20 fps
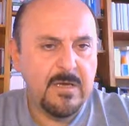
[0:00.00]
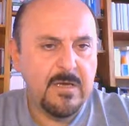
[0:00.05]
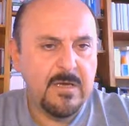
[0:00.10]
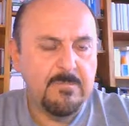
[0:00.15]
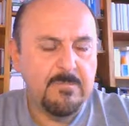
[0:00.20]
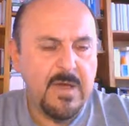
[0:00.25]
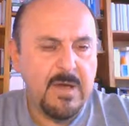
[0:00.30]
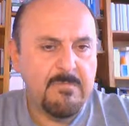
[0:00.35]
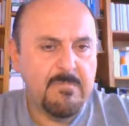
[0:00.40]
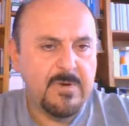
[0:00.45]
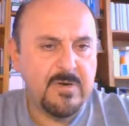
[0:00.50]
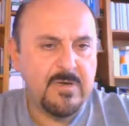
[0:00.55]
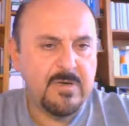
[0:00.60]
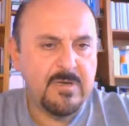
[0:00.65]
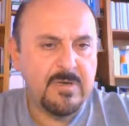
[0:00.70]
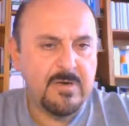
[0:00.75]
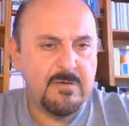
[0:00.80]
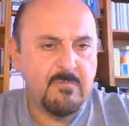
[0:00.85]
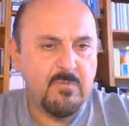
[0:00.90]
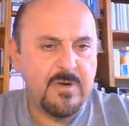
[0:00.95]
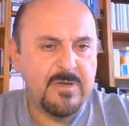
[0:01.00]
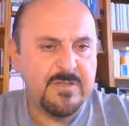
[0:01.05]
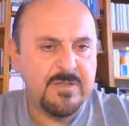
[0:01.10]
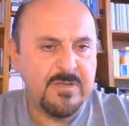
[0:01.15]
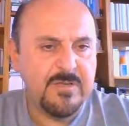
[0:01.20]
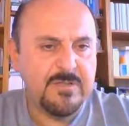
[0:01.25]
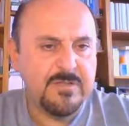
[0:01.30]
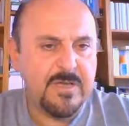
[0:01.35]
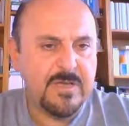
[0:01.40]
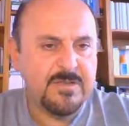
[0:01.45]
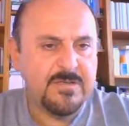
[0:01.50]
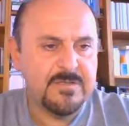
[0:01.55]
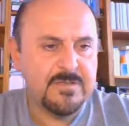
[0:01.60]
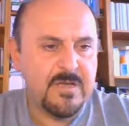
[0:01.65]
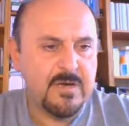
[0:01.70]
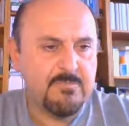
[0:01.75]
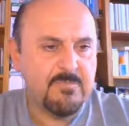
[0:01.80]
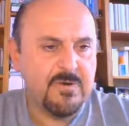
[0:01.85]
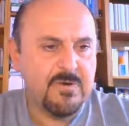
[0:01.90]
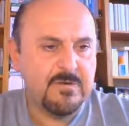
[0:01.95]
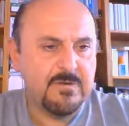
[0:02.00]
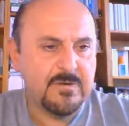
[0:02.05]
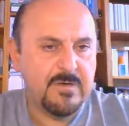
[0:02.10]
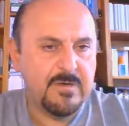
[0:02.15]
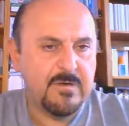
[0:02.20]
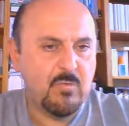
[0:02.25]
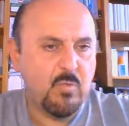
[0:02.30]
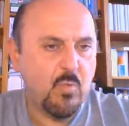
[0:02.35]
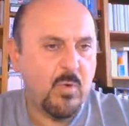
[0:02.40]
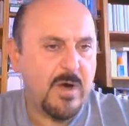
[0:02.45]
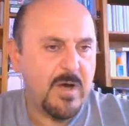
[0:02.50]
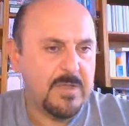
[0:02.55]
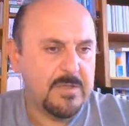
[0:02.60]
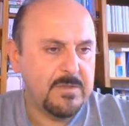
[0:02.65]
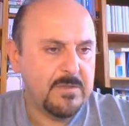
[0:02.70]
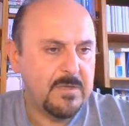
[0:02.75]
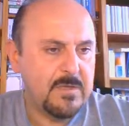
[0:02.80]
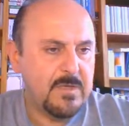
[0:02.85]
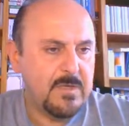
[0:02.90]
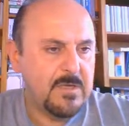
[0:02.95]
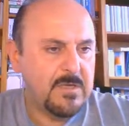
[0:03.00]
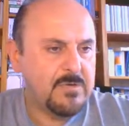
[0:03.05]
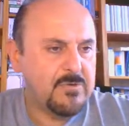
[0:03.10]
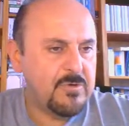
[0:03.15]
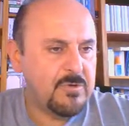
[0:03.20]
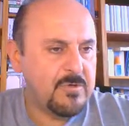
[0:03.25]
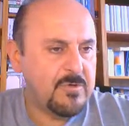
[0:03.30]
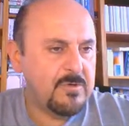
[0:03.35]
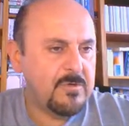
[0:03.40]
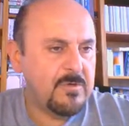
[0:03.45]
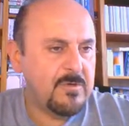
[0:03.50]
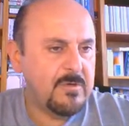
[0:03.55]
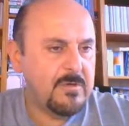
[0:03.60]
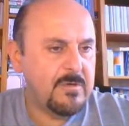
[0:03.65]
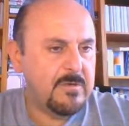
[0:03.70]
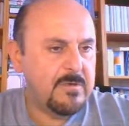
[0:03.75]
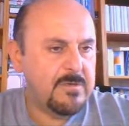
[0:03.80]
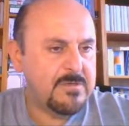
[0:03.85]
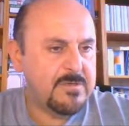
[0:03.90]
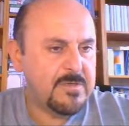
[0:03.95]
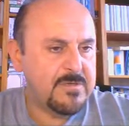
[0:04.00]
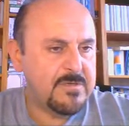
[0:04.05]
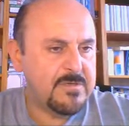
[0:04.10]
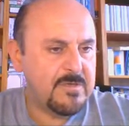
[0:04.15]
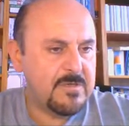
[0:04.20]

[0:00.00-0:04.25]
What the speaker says: member with index number 1. So just